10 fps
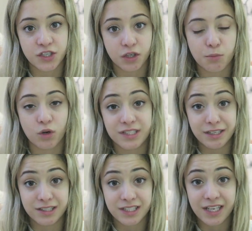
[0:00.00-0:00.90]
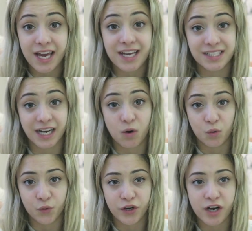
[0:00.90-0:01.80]
took more seriously as I got
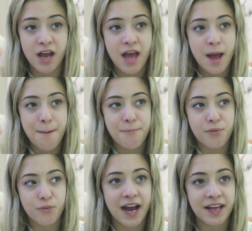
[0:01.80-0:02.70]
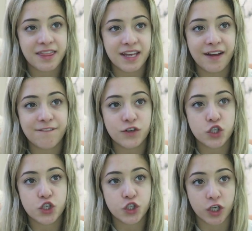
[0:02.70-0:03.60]
older. I think for
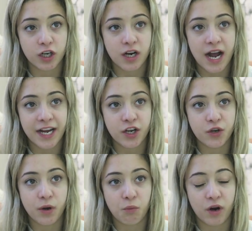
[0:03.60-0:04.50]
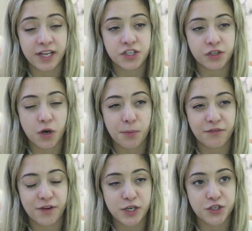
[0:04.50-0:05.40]
sure I knew I wanted to go
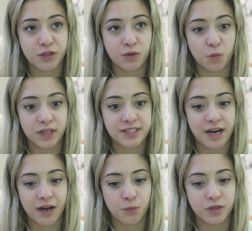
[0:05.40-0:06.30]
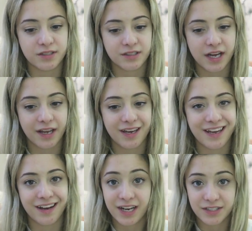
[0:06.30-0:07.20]
professional once I was like
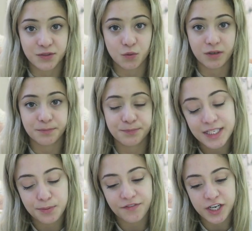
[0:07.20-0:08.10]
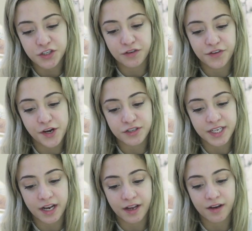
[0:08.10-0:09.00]
in high school. Is professional figure
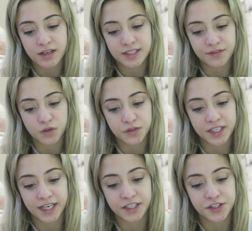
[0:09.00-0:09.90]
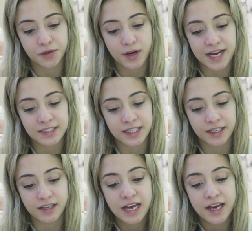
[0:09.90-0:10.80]
skating difficult to get into? As in,